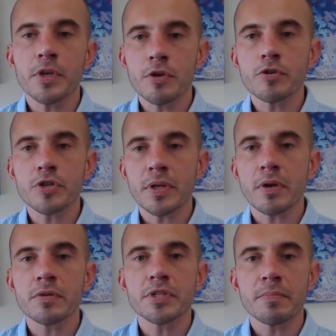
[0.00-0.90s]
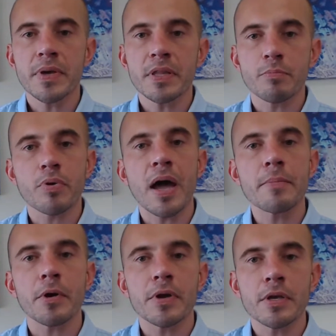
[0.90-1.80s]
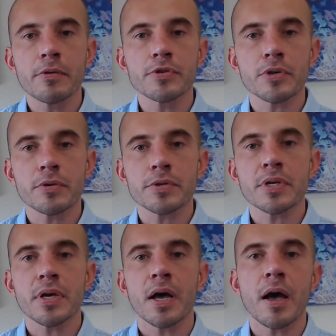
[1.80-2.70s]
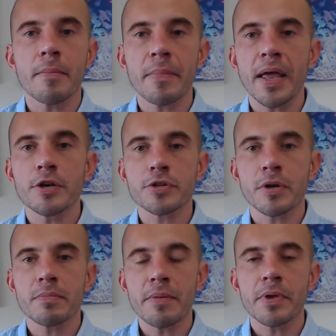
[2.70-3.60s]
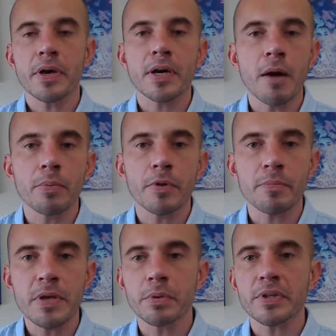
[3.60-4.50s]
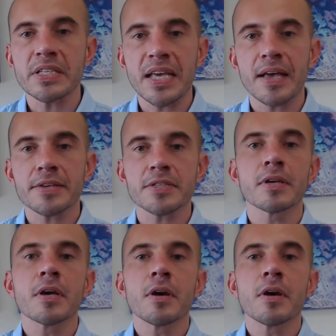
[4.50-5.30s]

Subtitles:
usually going to be the primary users, a manager, and maybe a couple of people to test.